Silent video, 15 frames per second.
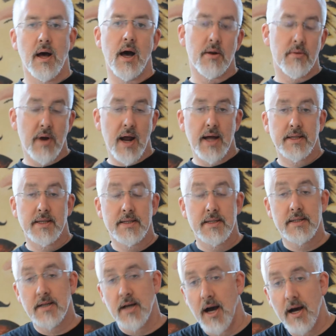All right,
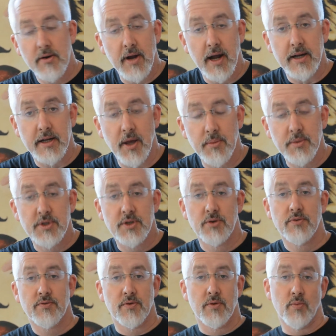this is Conrad coming
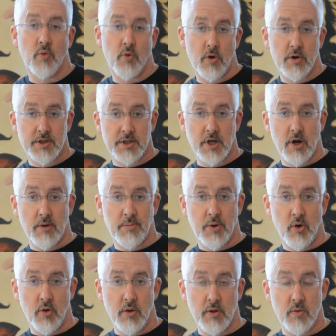to you from Warsaw,
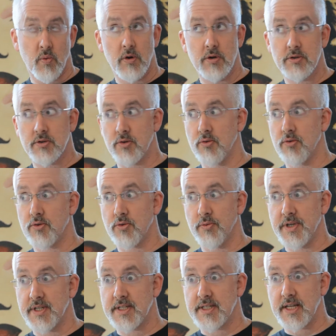Poland, 1, 2,
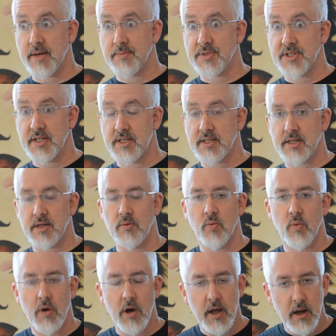3 steps east. And
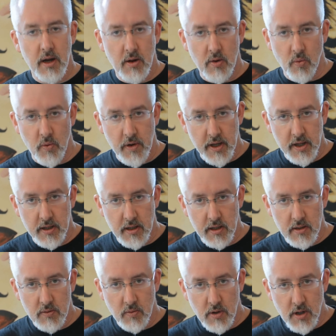what a week
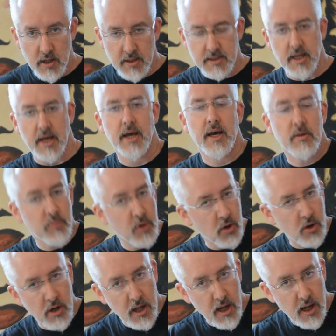it was.
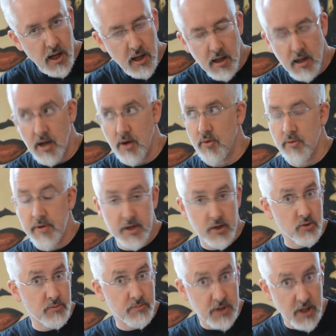Ebola, a
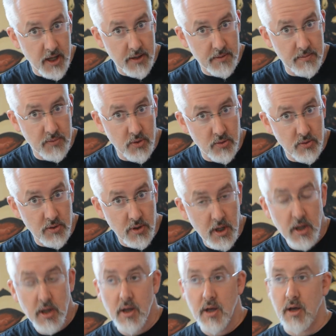real blood moon,
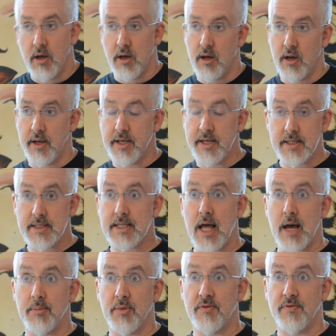
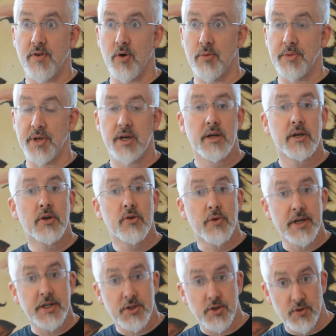Islamophobia,
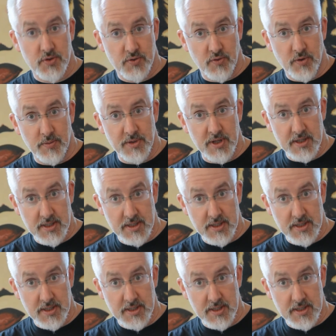creatures from the